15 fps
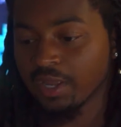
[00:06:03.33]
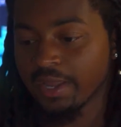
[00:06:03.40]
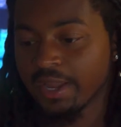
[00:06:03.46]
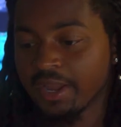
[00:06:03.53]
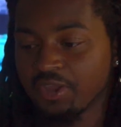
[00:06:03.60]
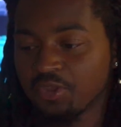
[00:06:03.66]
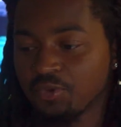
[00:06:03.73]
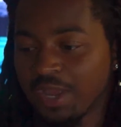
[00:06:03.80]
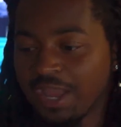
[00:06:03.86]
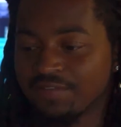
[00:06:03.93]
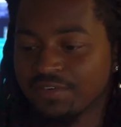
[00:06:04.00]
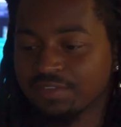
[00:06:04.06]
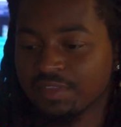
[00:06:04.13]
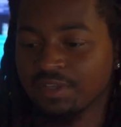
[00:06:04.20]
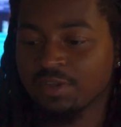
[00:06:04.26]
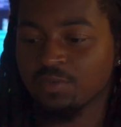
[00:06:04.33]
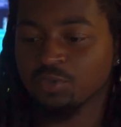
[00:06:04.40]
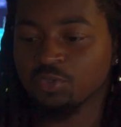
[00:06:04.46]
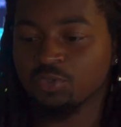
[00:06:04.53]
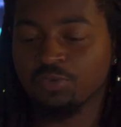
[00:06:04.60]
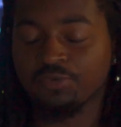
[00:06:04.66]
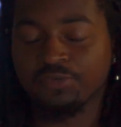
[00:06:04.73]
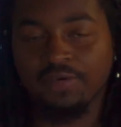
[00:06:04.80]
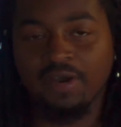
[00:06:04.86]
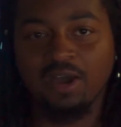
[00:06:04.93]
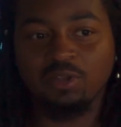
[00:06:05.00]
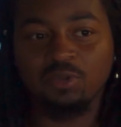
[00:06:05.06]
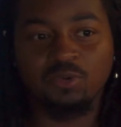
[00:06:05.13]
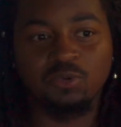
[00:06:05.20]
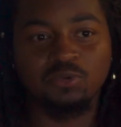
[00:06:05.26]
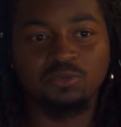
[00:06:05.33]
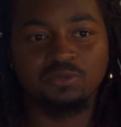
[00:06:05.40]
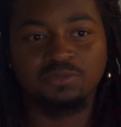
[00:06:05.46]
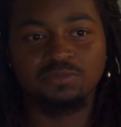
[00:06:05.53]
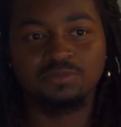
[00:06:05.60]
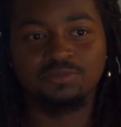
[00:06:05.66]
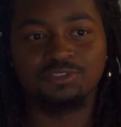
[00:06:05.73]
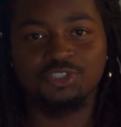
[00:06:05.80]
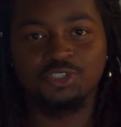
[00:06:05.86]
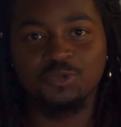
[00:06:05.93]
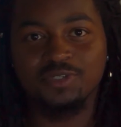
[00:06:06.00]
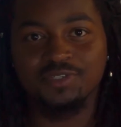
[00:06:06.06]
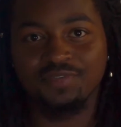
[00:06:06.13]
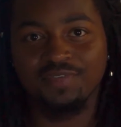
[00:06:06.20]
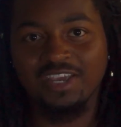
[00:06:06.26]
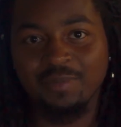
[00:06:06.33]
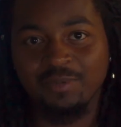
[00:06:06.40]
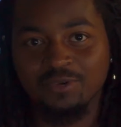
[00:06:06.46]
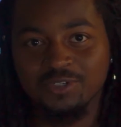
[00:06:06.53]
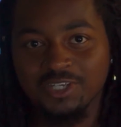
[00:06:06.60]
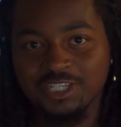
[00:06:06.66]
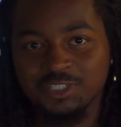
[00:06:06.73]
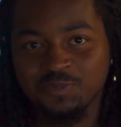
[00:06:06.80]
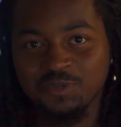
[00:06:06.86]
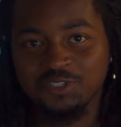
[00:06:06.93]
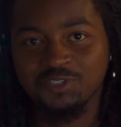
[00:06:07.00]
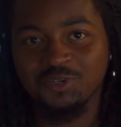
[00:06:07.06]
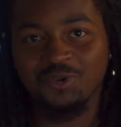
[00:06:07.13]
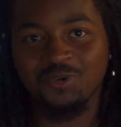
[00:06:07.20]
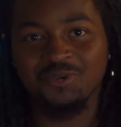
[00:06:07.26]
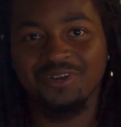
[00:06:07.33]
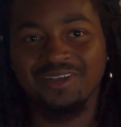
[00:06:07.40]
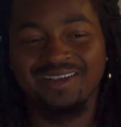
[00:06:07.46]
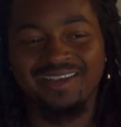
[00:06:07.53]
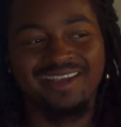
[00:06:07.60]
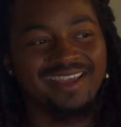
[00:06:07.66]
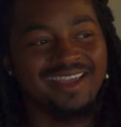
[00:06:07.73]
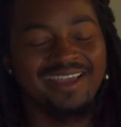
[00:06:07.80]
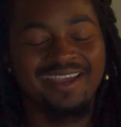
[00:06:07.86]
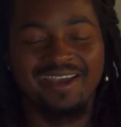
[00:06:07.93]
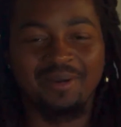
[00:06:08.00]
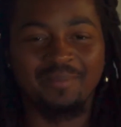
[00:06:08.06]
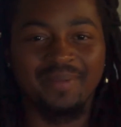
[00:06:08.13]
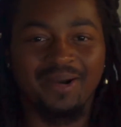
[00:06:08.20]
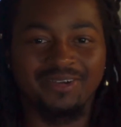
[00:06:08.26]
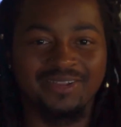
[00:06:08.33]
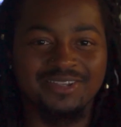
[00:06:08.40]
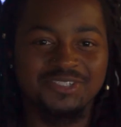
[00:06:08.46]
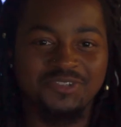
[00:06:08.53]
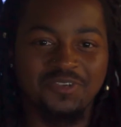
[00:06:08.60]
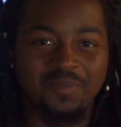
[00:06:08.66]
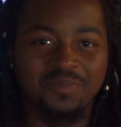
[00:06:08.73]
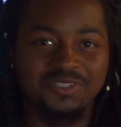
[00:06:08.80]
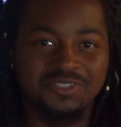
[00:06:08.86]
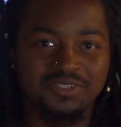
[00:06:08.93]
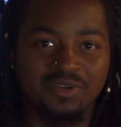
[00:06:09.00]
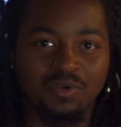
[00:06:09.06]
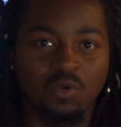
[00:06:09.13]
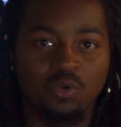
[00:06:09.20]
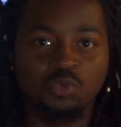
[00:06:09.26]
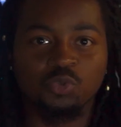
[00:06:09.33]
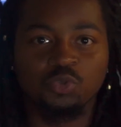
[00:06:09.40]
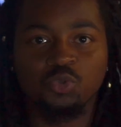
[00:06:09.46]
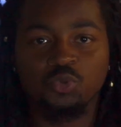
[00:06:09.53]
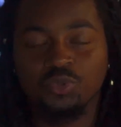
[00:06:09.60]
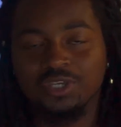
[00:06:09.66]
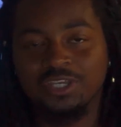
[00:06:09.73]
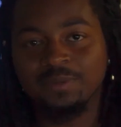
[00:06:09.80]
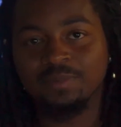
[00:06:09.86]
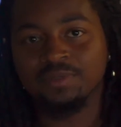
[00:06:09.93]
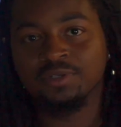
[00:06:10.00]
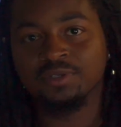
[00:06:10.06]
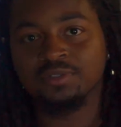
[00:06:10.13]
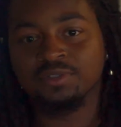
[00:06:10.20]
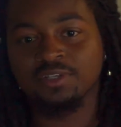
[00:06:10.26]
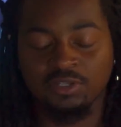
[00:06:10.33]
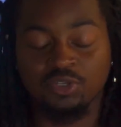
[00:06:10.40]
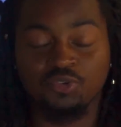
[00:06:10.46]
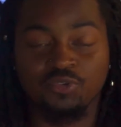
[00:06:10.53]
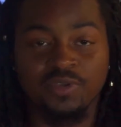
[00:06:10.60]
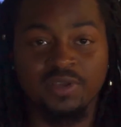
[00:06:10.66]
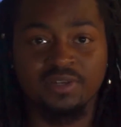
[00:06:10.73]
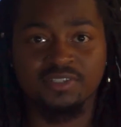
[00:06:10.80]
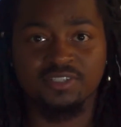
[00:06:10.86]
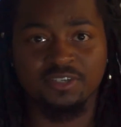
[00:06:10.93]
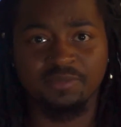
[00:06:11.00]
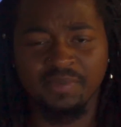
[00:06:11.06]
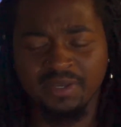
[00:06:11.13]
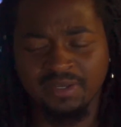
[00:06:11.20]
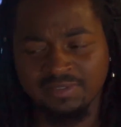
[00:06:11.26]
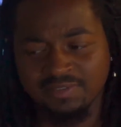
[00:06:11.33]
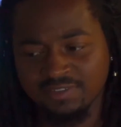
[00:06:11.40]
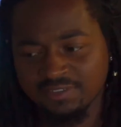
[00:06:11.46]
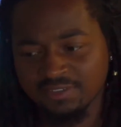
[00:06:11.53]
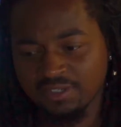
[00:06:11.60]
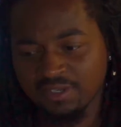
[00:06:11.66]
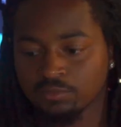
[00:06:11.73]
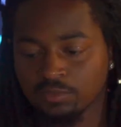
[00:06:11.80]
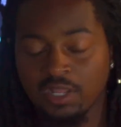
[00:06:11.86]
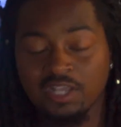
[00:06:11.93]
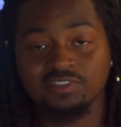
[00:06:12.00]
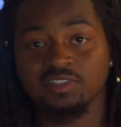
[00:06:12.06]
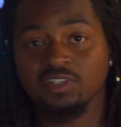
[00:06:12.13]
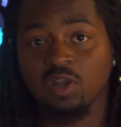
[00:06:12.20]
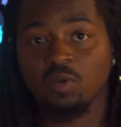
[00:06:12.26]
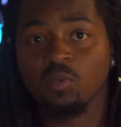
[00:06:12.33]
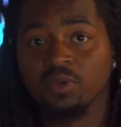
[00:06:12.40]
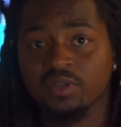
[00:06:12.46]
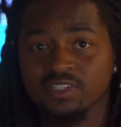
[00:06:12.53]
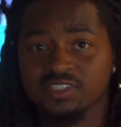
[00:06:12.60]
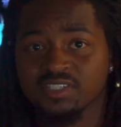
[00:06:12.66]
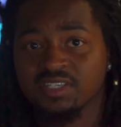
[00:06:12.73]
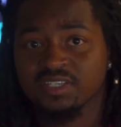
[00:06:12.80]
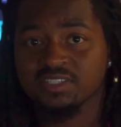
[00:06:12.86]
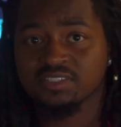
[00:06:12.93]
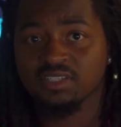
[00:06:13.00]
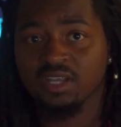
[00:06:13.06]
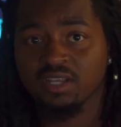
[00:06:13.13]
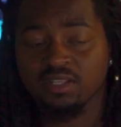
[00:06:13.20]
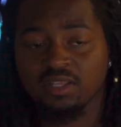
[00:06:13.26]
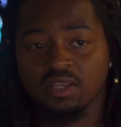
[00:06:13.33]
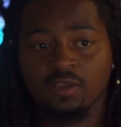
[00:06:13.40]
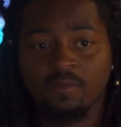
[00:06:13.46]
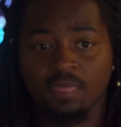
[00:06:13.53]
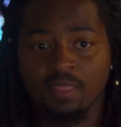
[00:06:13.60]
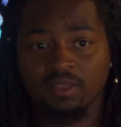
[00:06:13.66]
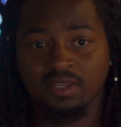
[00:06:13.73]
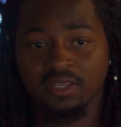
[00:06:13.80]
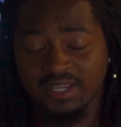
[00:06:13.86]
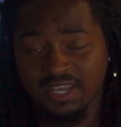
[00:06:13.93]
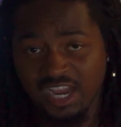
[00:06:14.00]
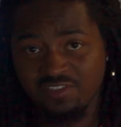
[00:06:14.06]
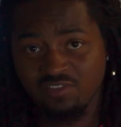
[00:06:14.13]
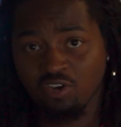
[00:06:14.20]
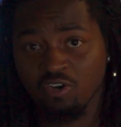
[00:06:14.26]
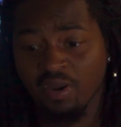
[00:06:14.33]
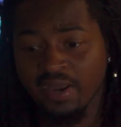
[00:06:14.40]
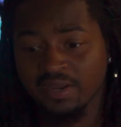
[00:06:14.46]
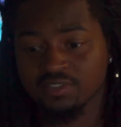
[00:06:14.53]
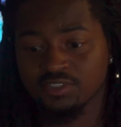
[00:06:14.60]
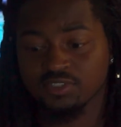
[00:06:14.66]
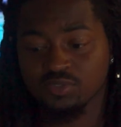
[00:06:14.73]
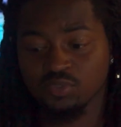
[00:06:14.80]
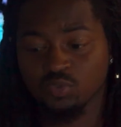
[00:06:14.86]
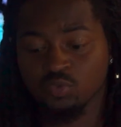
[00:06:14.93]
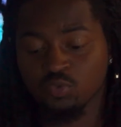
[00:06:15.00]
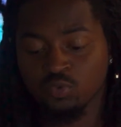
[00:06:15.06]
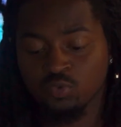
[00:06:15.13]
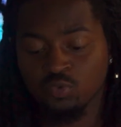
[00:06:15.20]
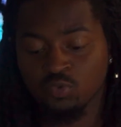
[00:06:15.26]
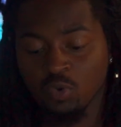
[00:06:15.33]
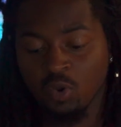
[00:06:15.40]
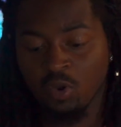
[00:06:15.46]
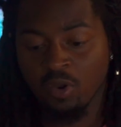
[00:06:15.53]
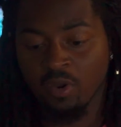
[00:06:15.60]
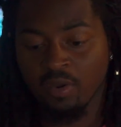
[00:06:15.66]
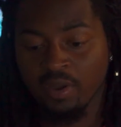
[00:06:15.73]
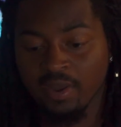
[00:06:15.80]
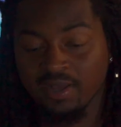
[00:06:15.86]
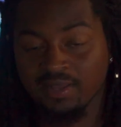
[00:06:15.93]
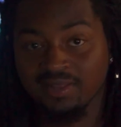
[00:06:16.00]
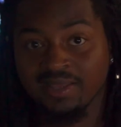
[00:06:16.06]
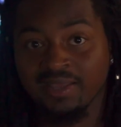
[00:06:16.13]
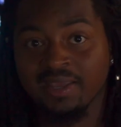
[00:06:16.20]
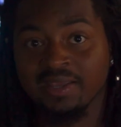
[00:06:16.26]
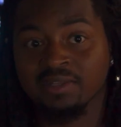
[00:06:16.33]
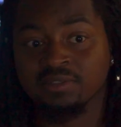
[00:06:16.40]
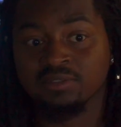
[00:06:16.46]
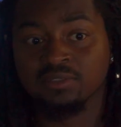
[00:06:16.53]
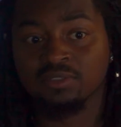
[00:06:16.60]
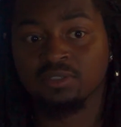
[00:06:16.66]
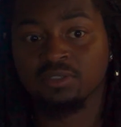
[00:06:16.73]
here you have a thing where, do you follow Jewish fables as we're told about in scripture, or do you keep the Creator's commands? Last thing I want to say is that the Karaites, who are a clan